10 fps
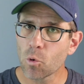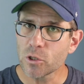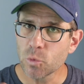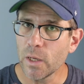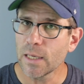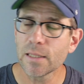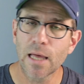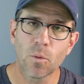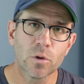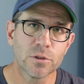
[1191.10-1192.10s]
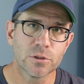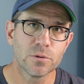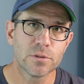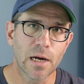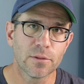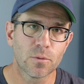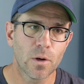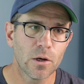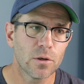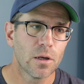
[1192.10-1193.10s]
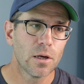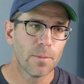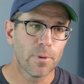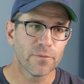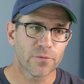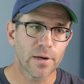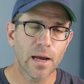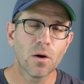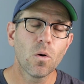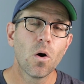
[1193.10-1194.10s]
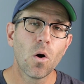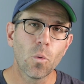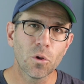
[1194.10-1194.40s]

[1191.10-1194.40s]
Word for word: there's more tweaking that we'll do down the road, but for now,